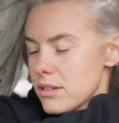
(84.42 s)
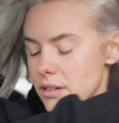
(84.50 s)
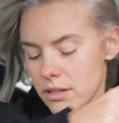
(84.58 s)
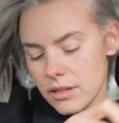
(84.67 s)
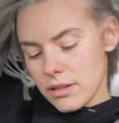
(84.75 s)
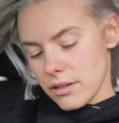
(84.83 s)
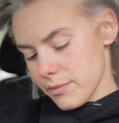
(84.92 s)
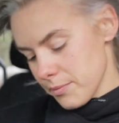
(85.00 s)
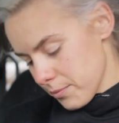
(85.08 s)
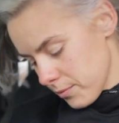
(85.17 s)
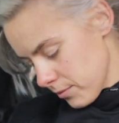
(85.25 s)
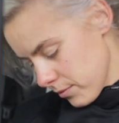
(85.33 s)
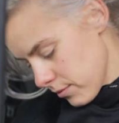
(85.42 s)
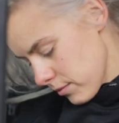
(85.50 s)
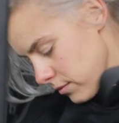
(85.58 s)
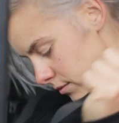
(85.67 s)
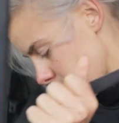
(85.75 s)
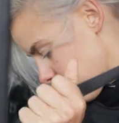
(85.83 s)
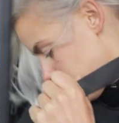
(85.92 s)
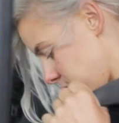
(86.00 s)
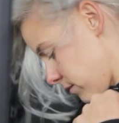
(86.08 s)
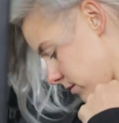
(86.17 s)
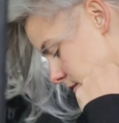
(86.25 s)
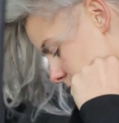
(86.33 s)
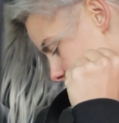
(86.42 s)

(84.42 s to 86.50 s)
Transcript: buckle up and let's get done.